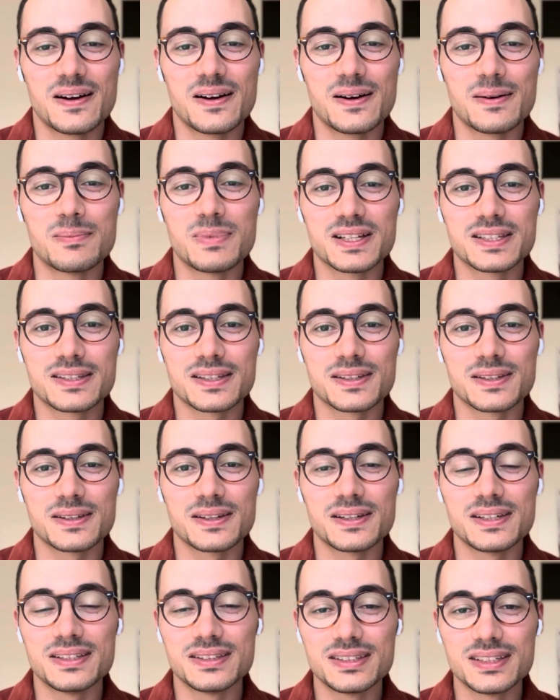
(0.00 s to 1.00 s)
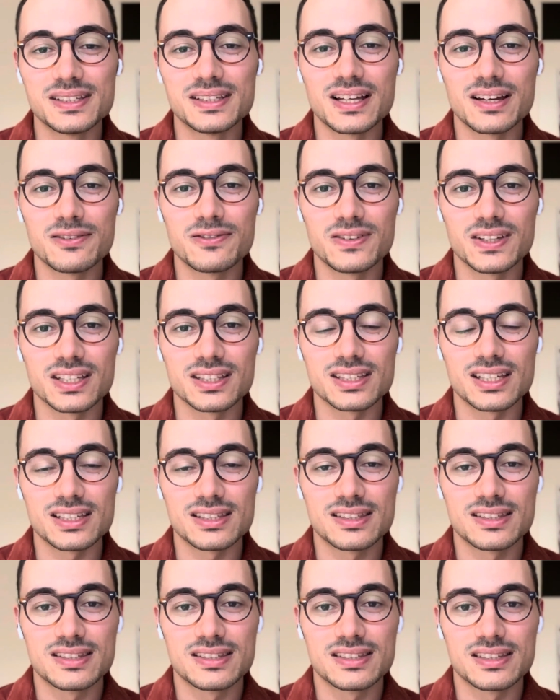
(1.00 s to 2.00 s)
But indeed, I think
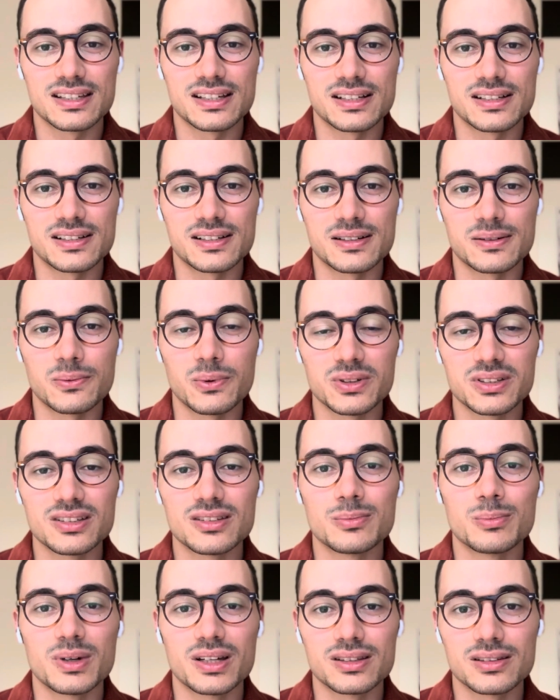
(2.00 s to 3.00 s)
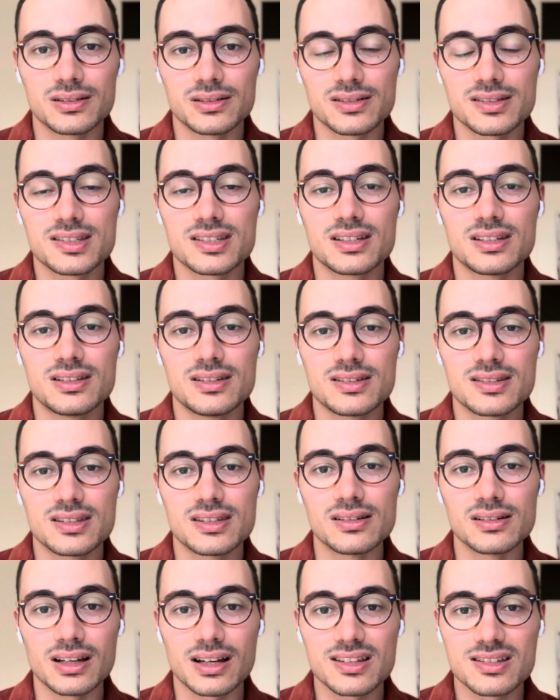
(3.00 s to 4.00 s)
that what it matters is
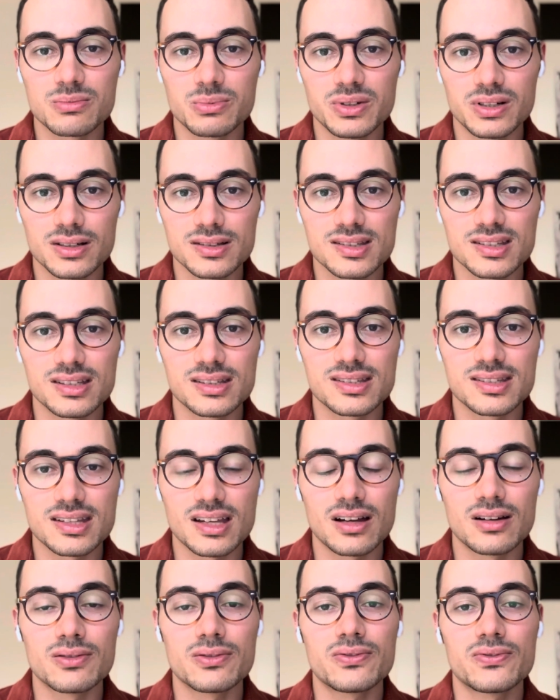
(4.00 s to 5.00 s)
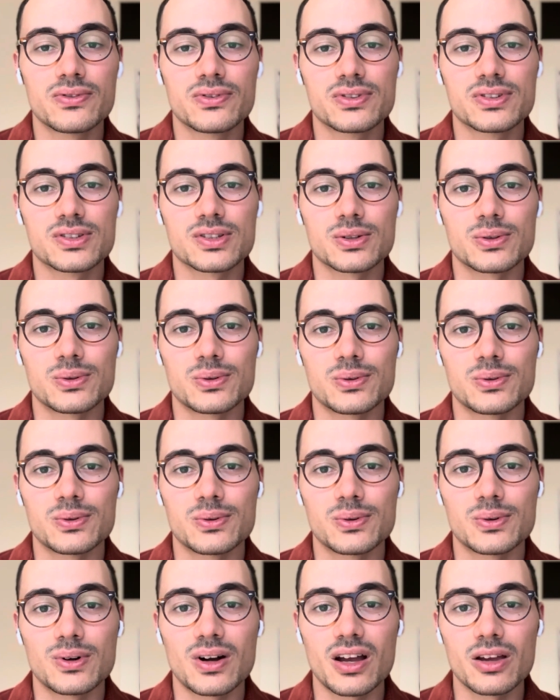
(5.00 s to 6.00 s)
the experience itself,
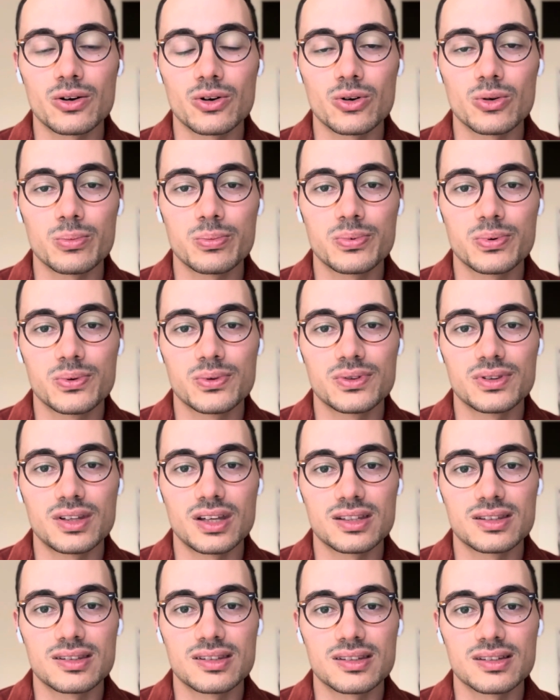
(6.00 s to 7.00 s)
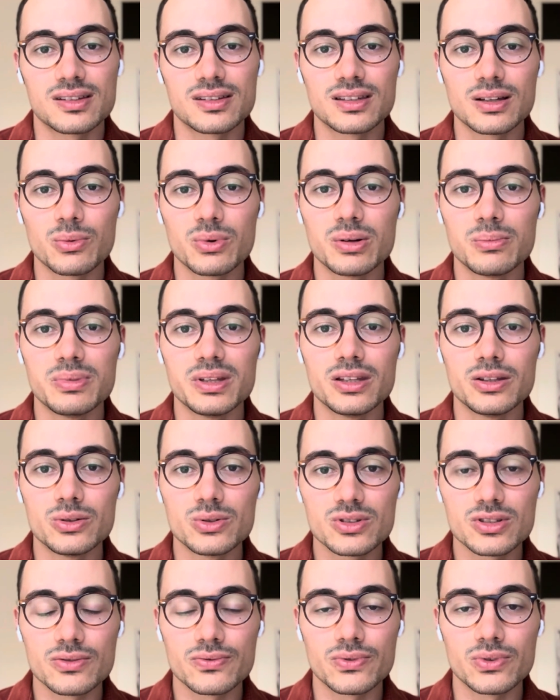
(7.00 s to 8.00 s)
so I hope that they will be
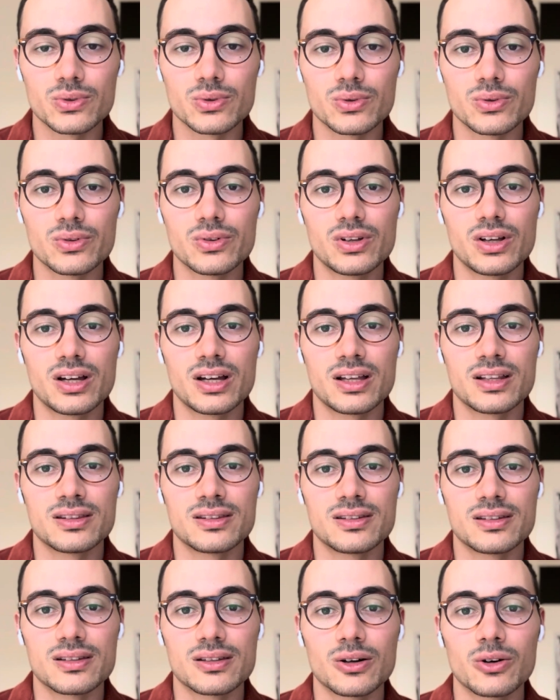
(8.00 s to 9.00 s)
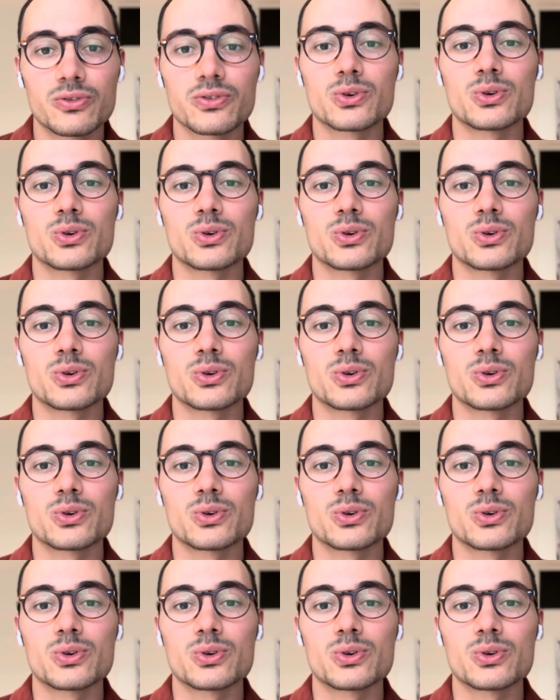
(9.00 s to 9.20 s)
useful and of